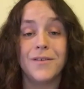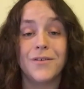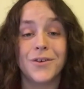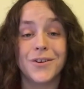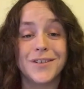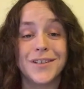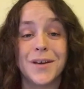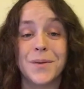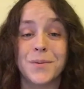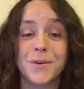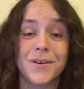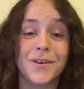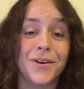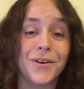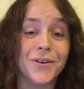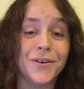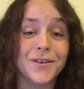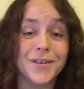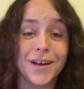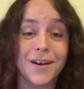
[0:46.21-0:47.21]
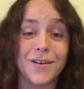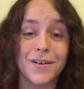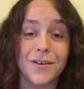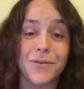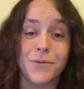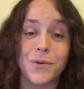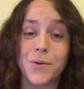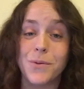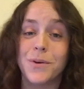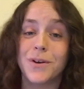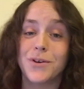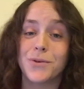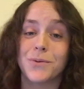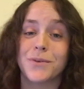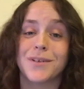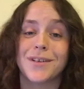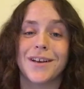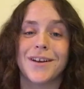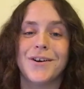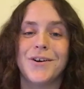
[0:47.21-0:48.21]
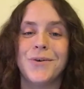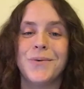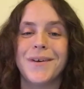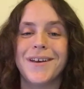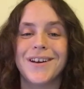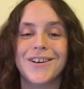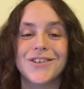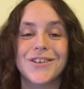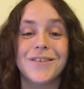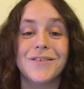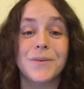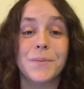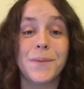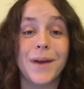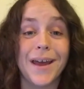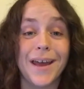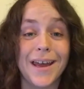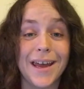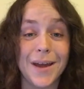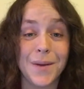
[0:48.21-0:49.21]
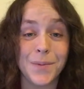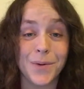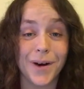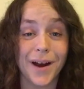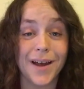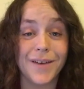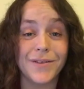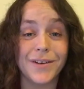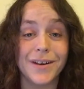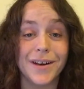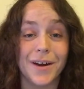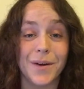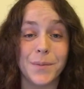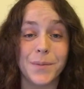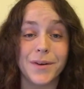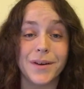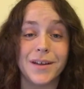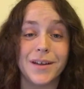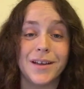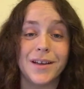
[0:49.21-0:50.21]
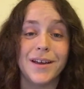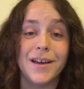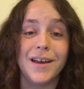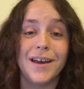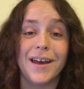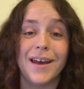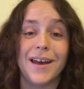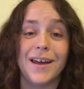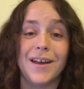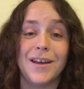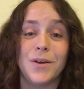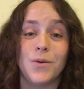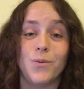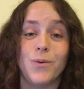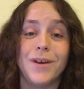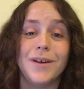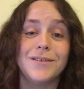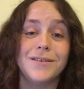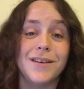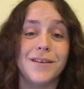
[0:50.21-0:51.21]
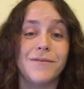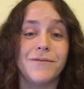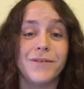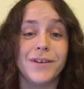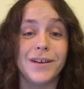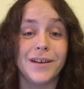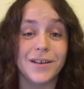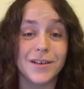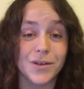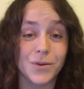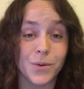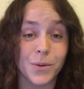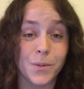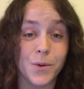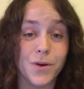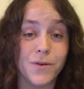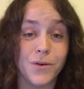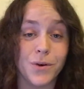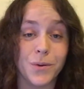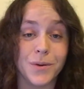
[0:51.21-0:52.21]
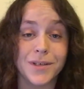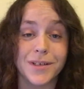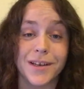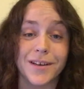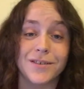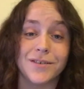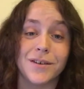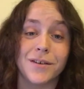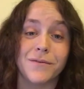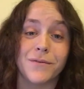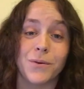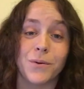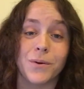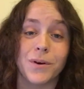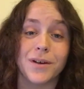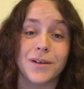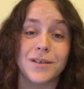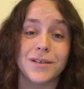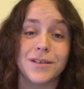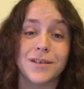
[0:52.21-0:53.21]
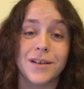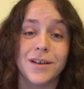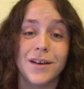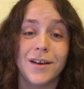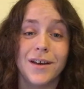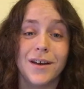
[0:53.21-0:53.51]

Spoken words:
For example, in our town, if we want to recycle, we actually have to pay a private company a weekly fee to remove our recycling for us.